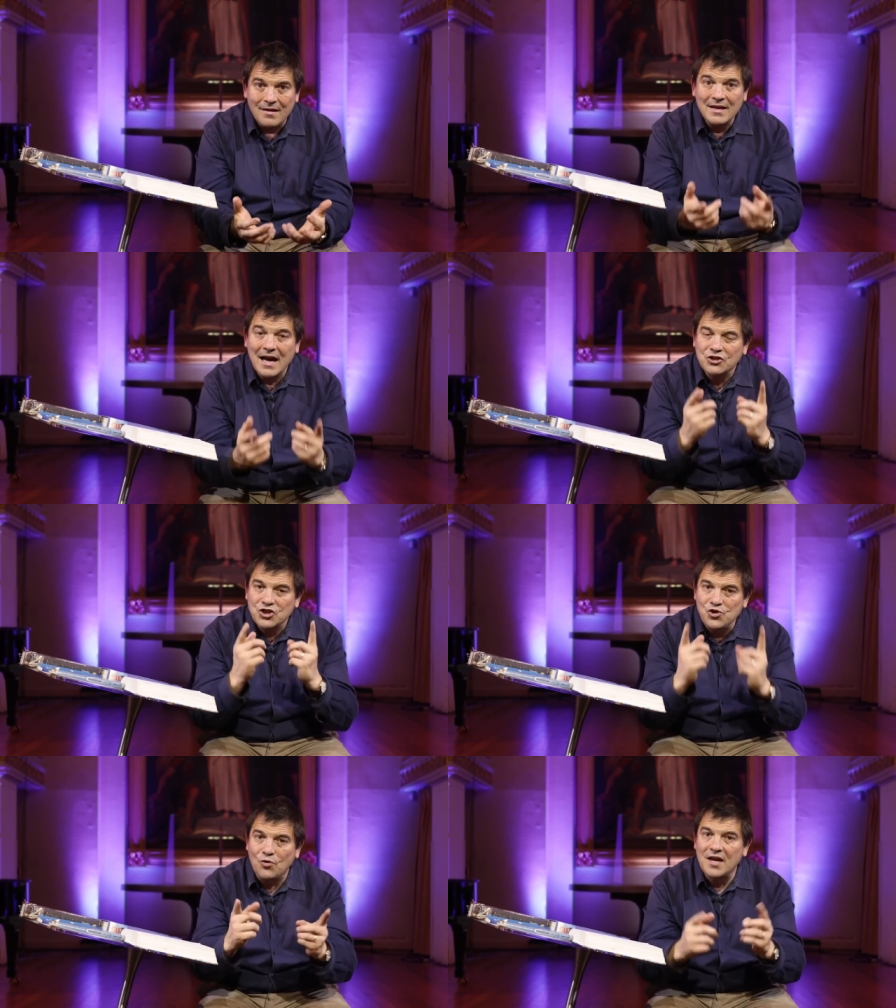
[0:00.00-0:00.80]
Now,
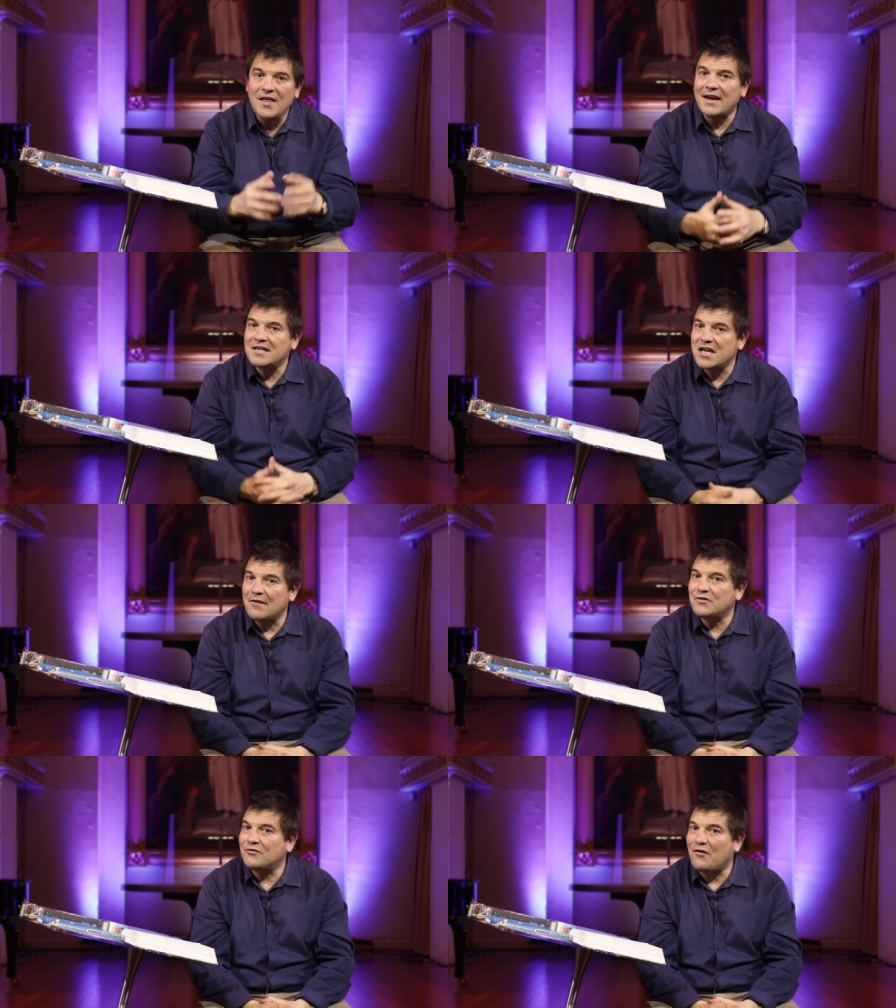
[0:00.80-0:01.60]
surely that is
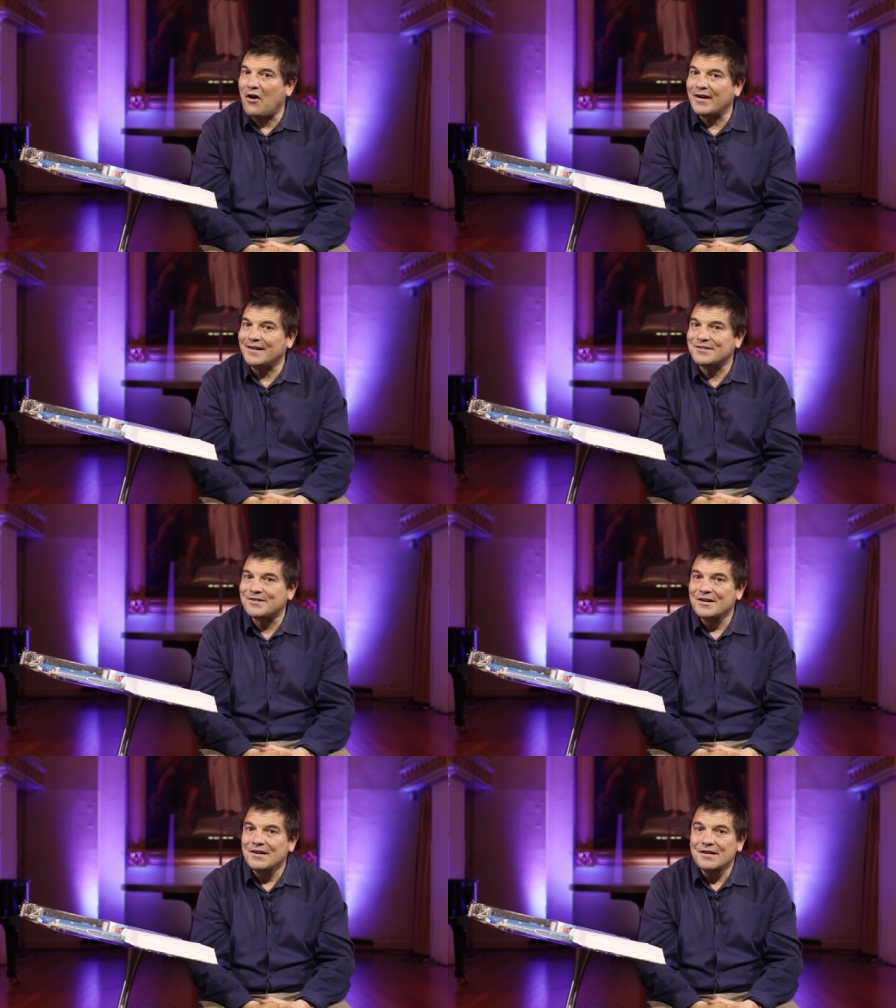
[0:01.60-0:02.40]
love defined,
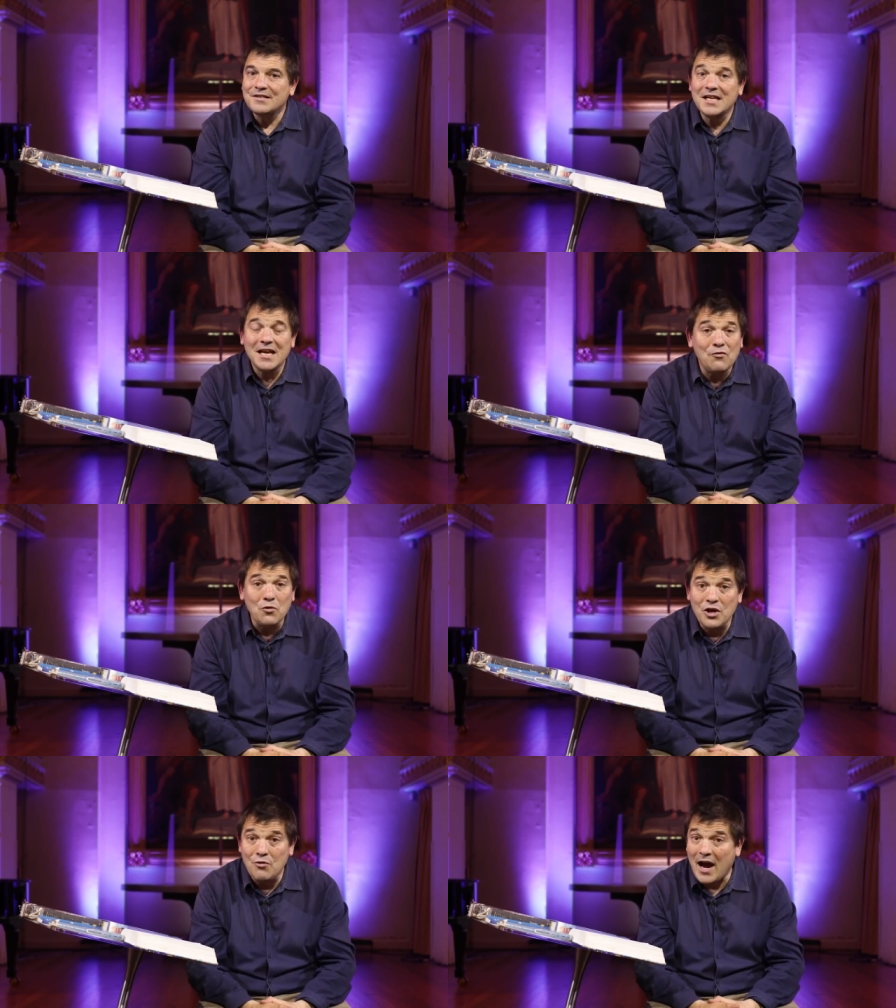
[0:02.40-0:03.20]
to give
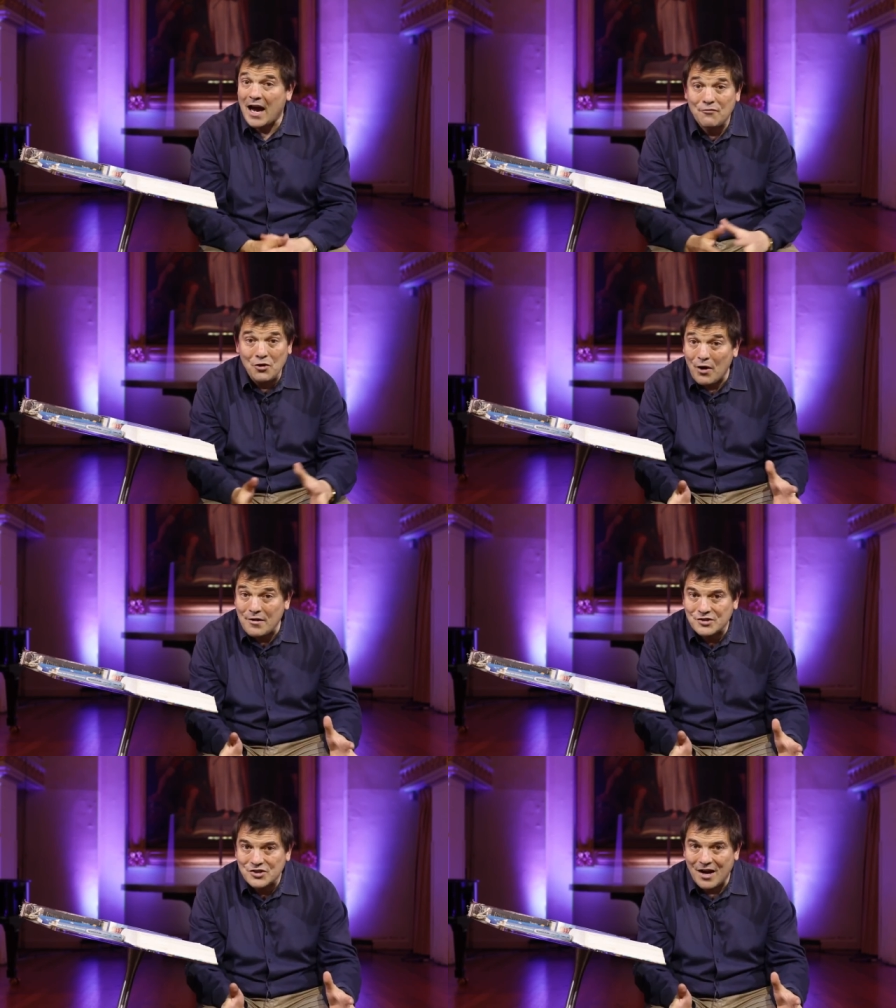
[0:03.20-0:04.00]
all you have, your
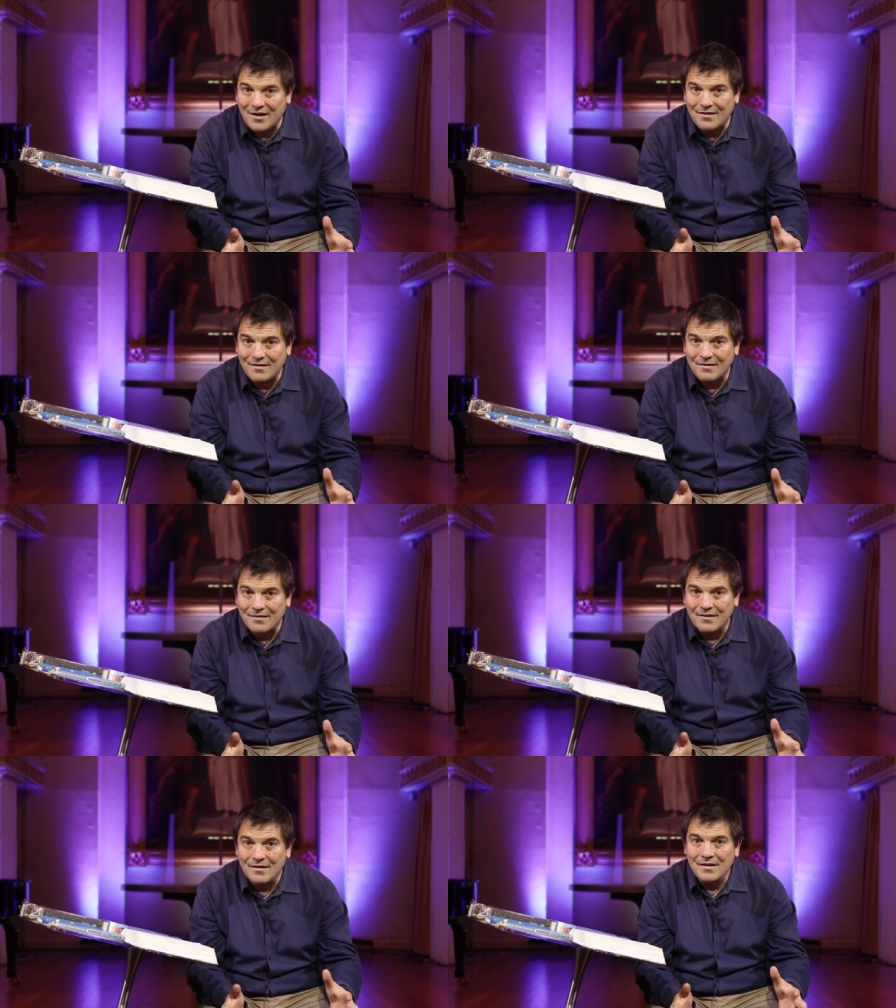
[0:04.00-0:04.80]
own son,
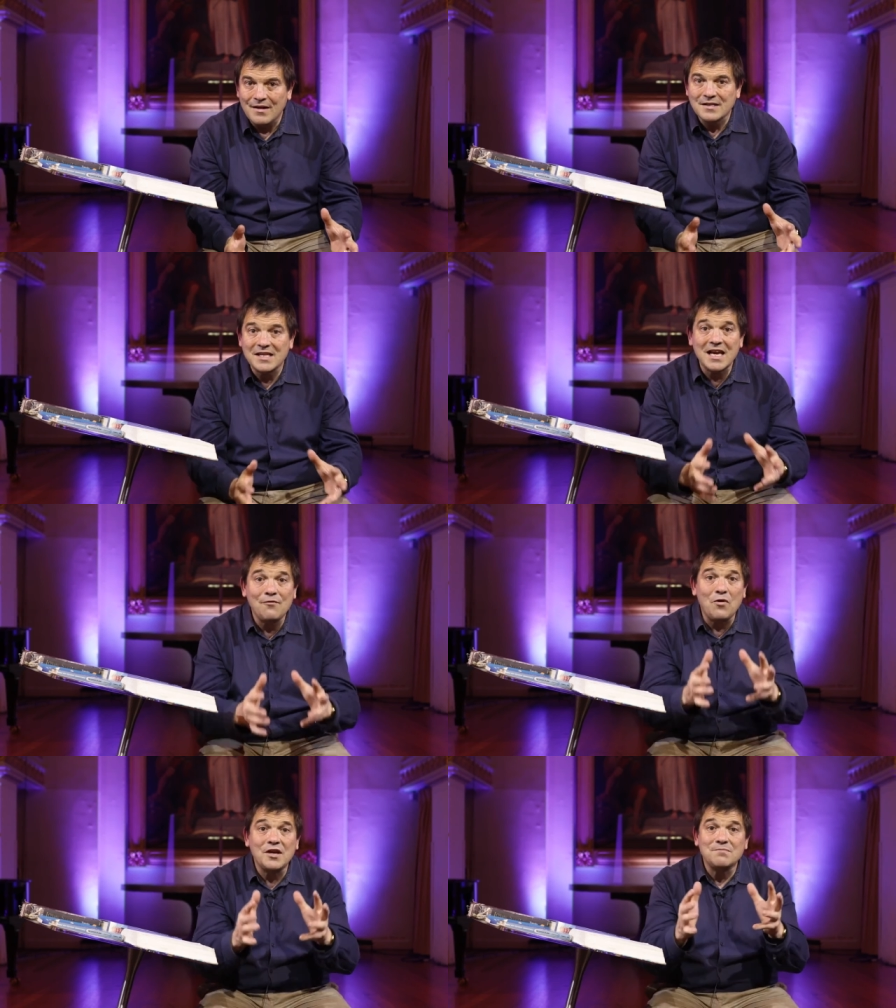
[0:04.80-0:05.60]
to
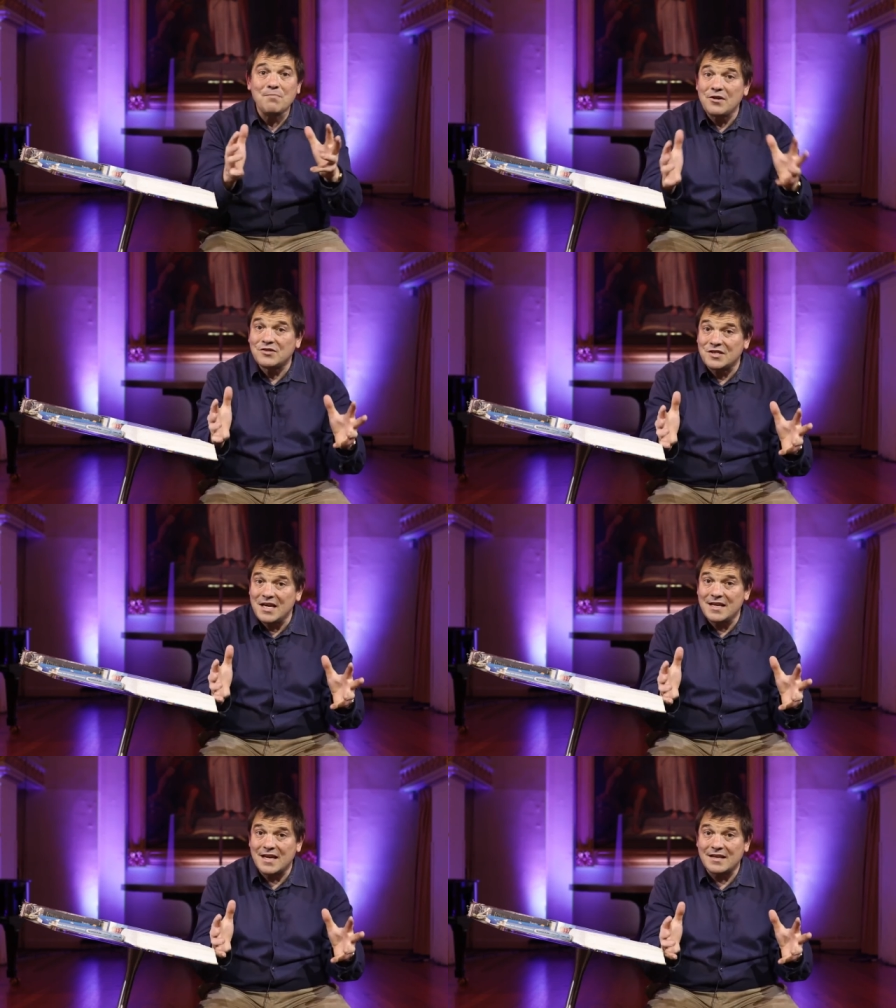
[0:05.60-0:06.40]
give what is most
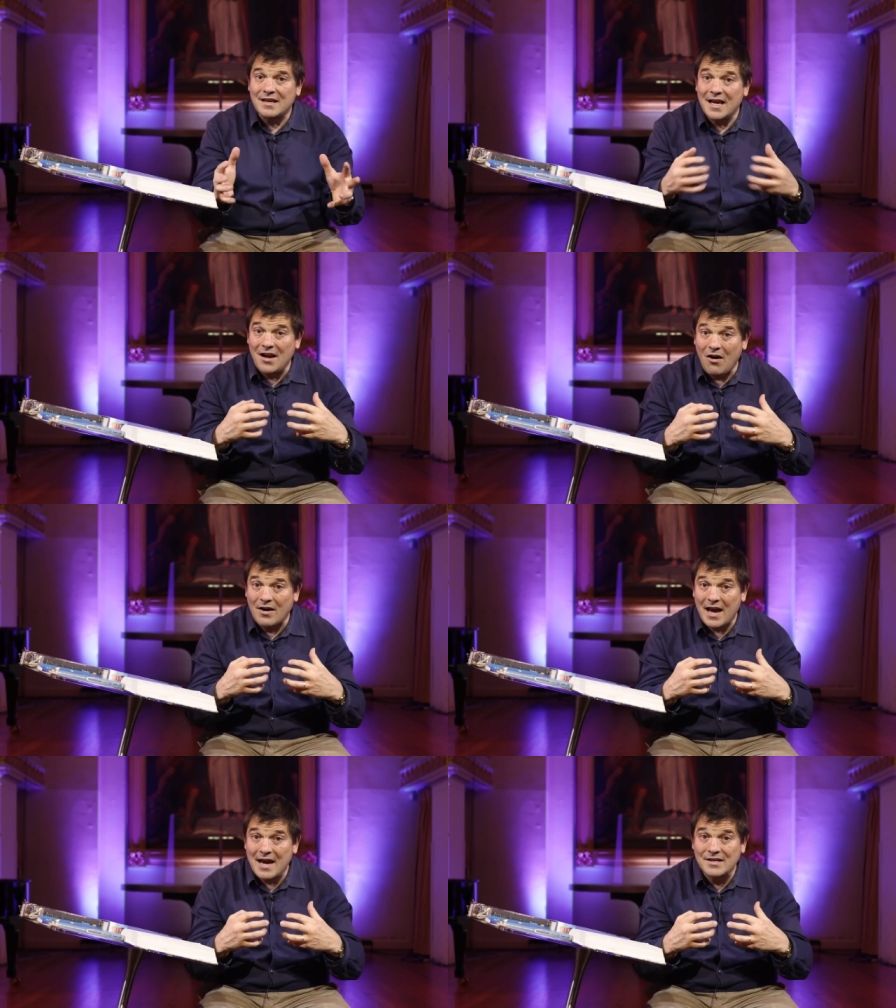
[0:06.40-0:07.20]
needed, in our
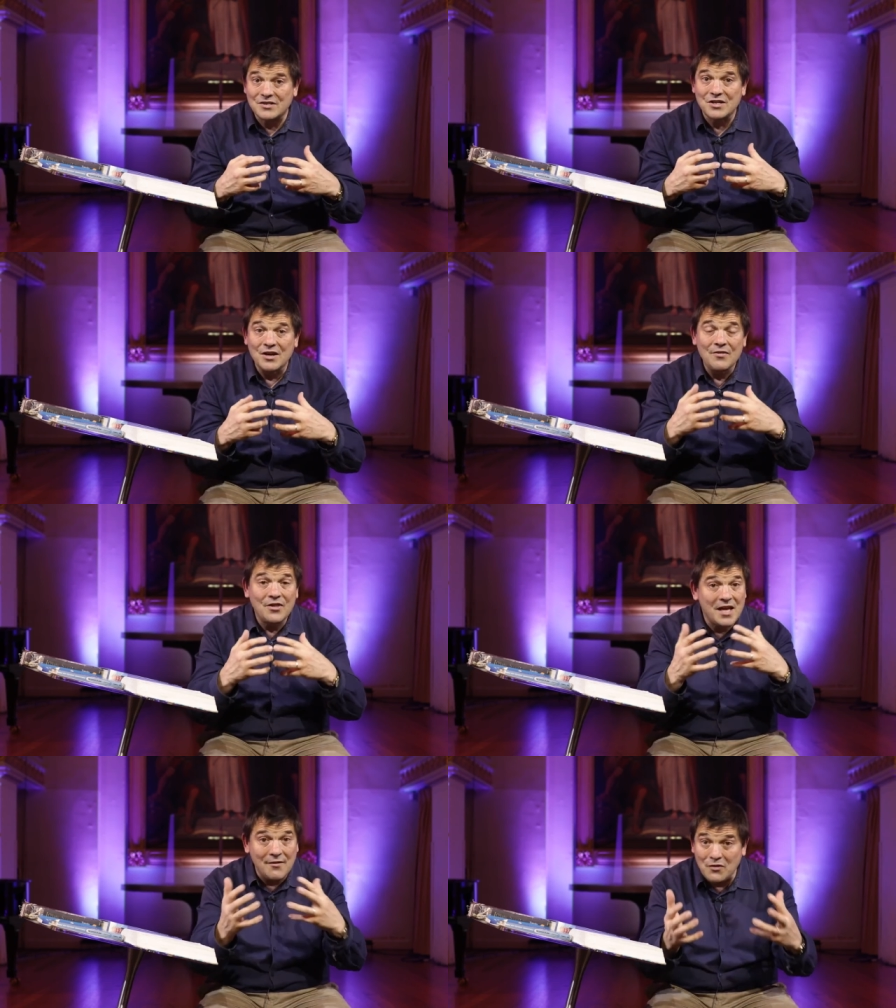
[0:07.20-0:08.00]
case,
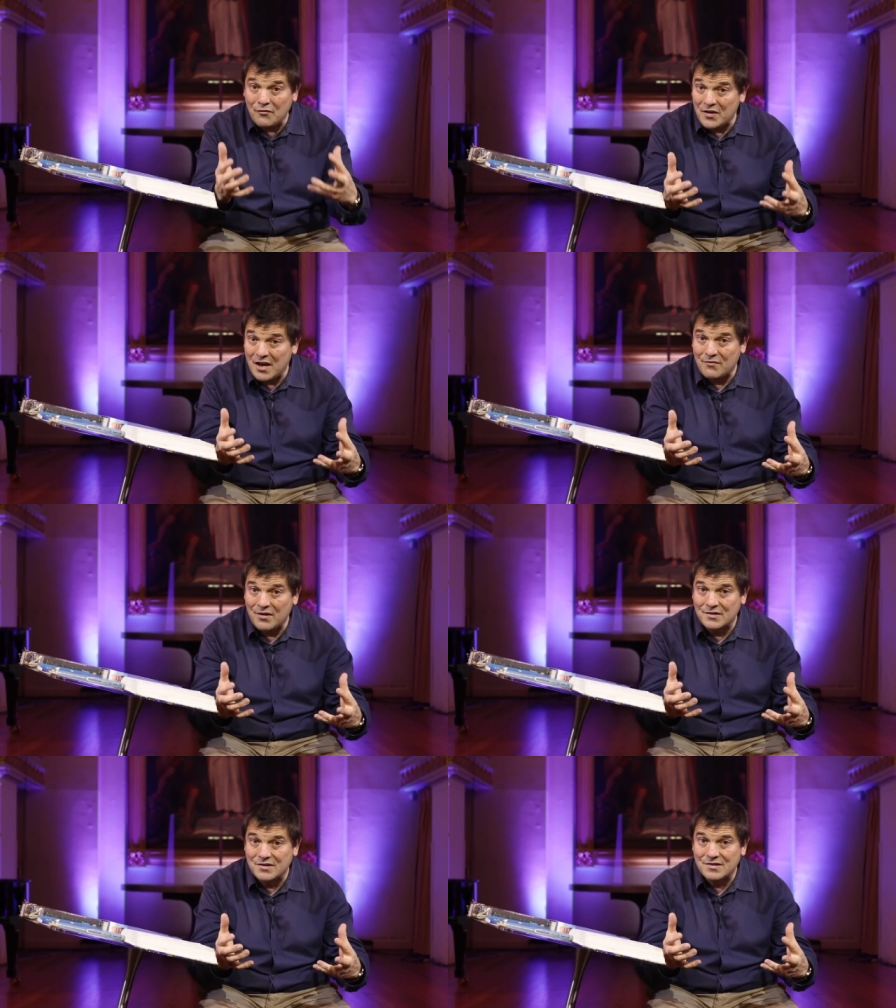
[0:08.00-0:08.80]
the gift of
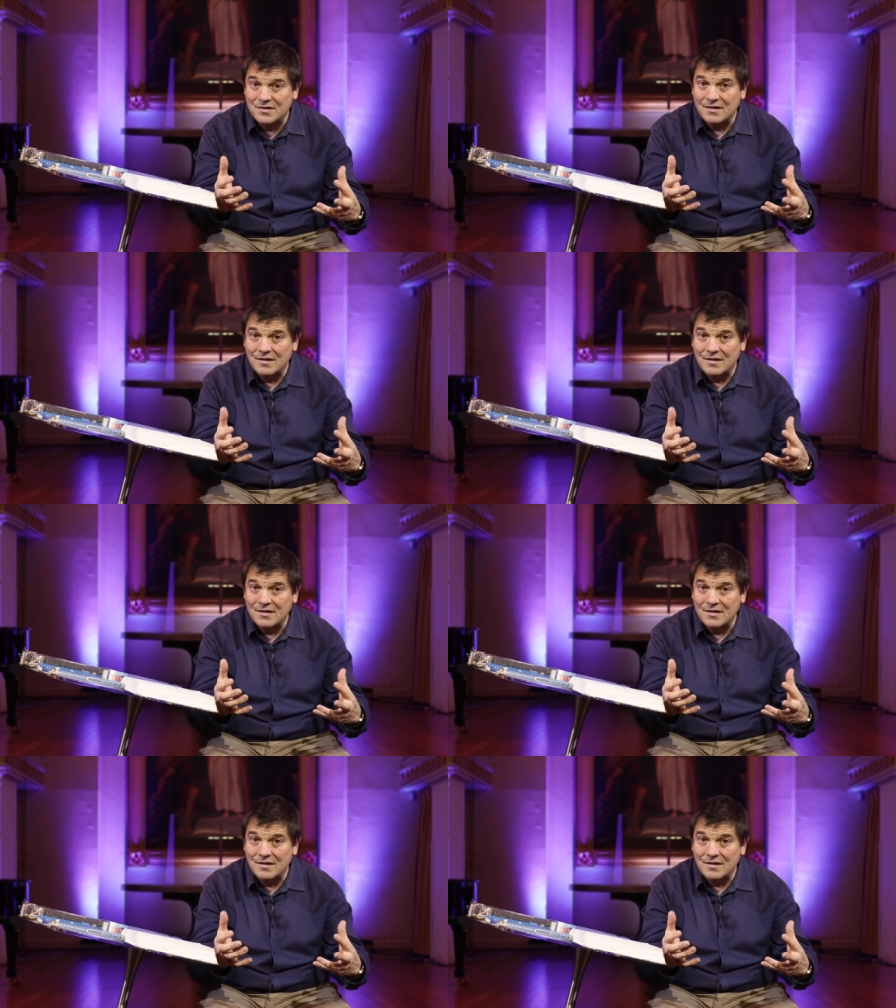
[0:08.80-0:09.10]
forgiveness.